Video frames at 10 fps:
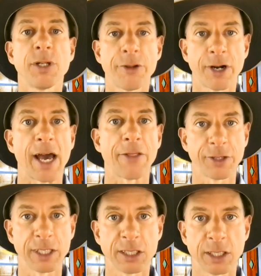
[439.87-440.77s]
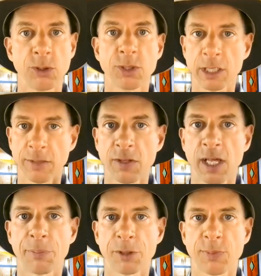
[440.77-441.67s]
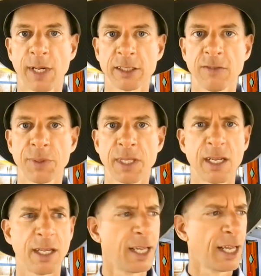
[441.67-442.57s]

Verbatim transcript: other athletes there who can give you that perspective, but then